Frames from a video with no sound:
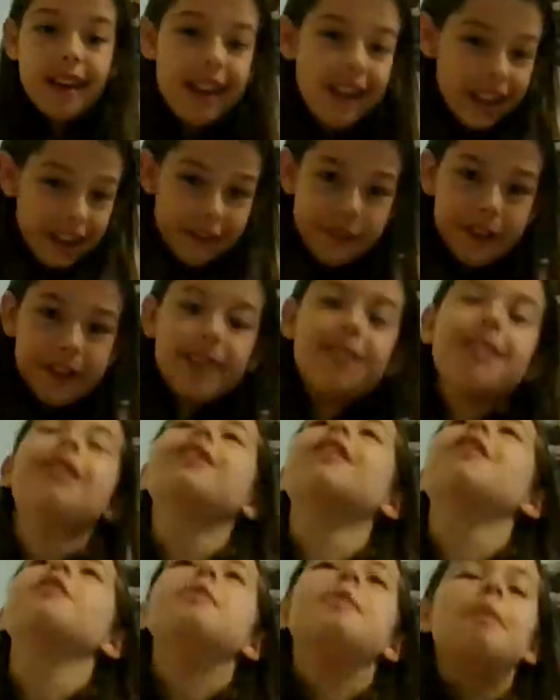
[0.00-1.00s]
Anyways, I'll
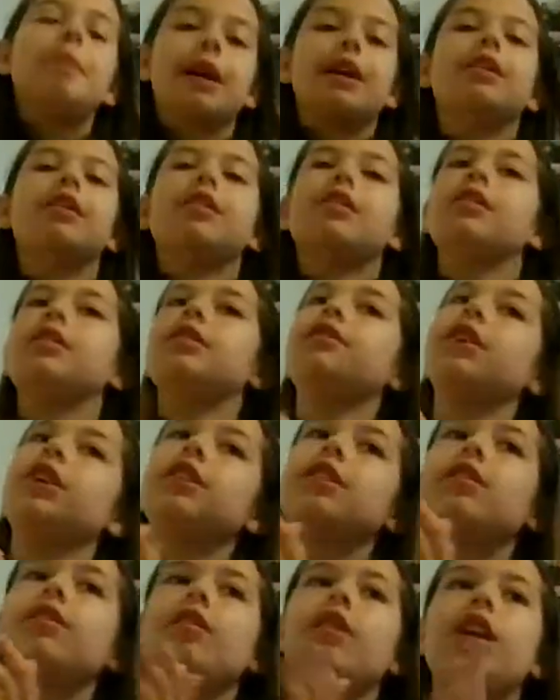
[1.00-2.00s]
comment back to all of
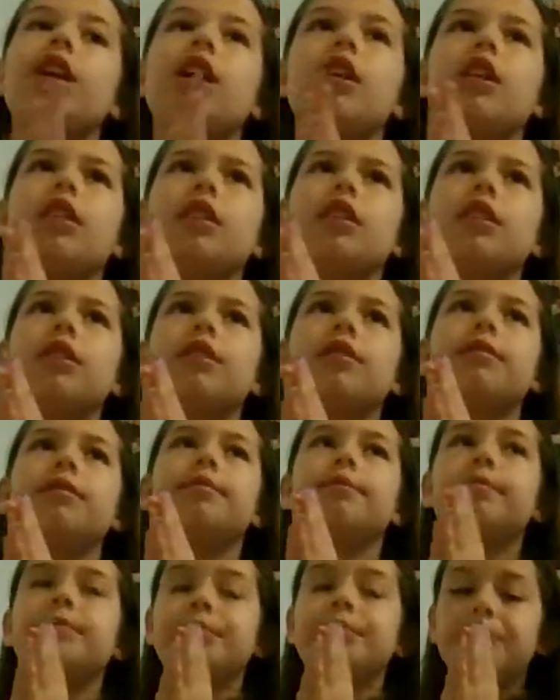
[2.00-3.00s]
y'all's video er,
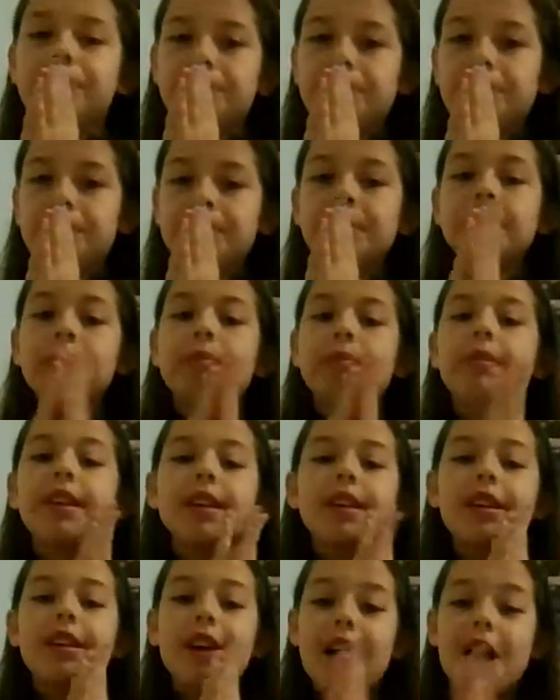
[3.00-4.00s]

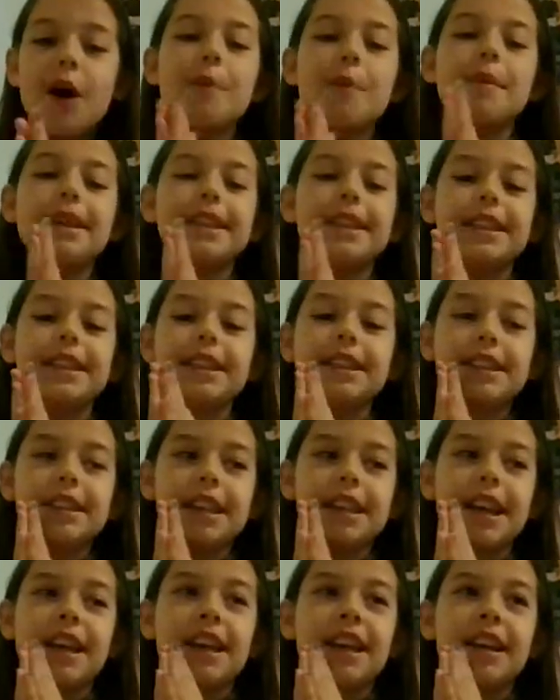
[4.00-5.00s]
comments,
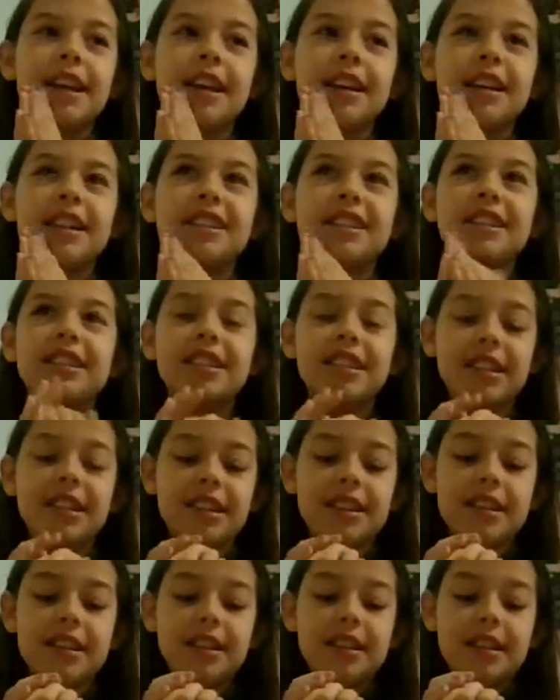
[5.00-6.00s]
and
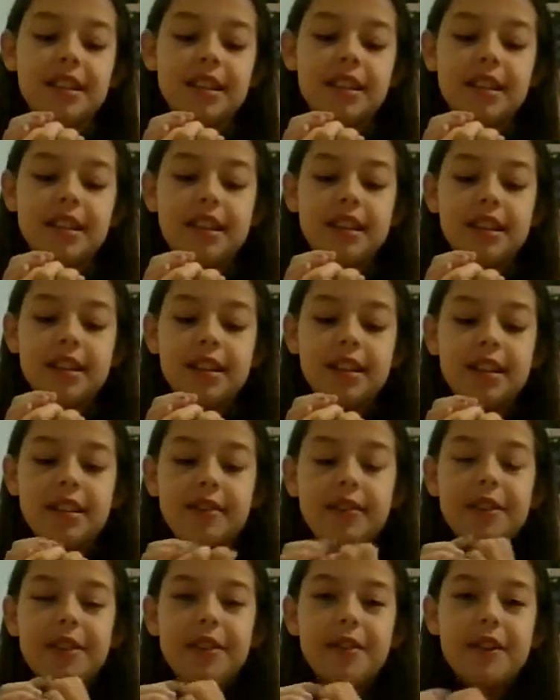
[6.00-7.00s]

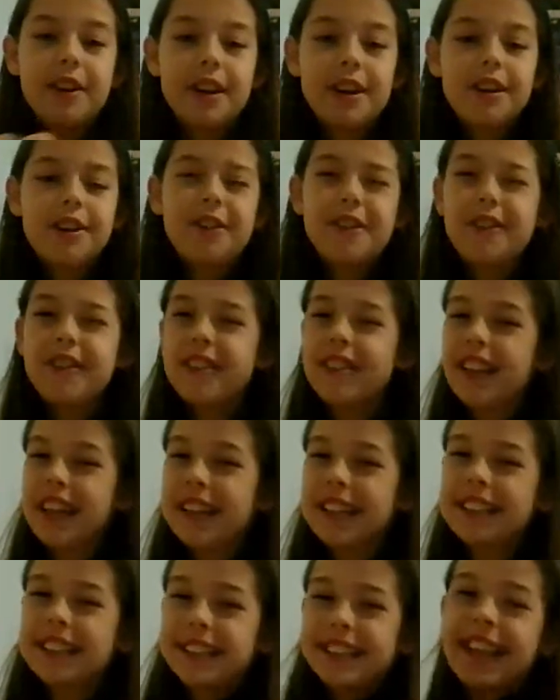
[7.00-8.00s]
if you are new, like
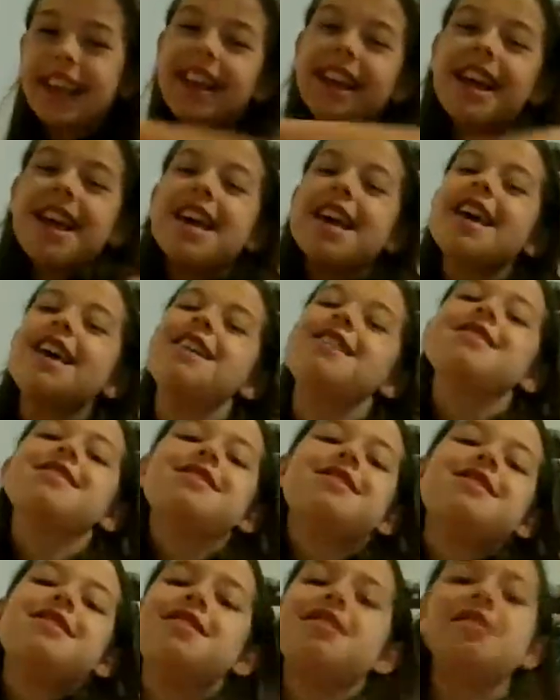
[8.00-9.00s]
I said, hit
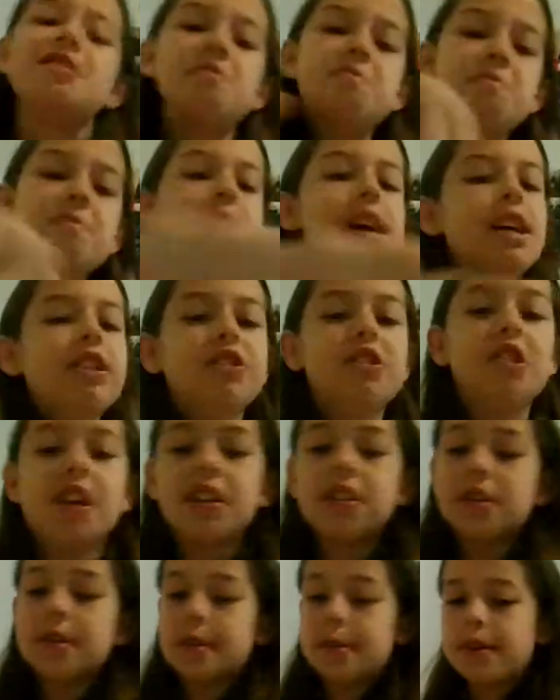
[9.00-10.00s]
smash
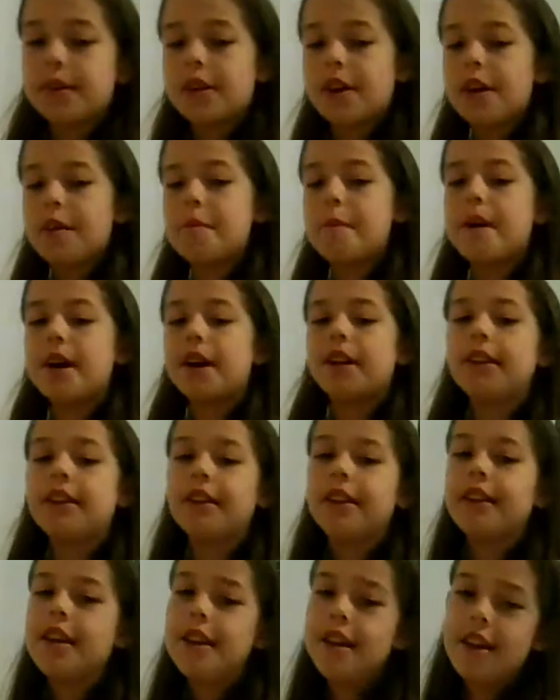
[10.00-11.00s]
that subscribe button
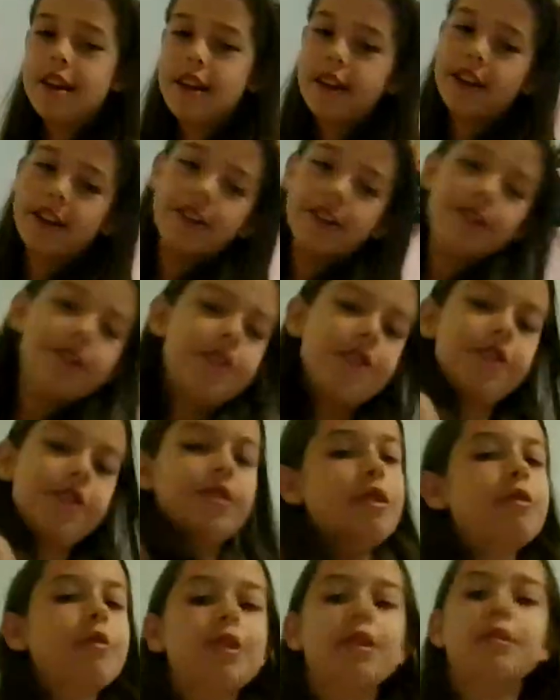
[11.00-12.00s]
because you
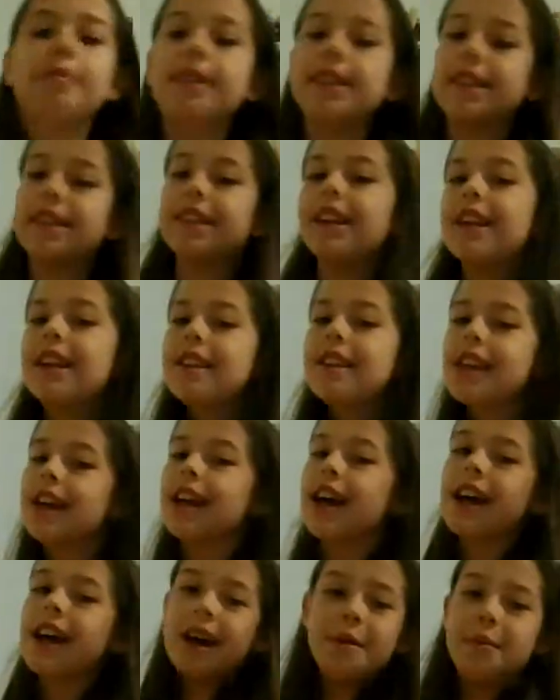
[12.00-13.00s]
don't want to miss anything
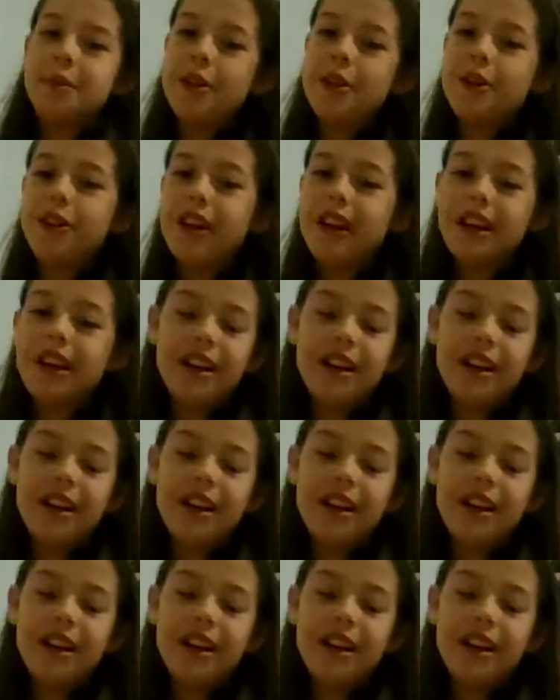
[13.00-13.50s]
I upload.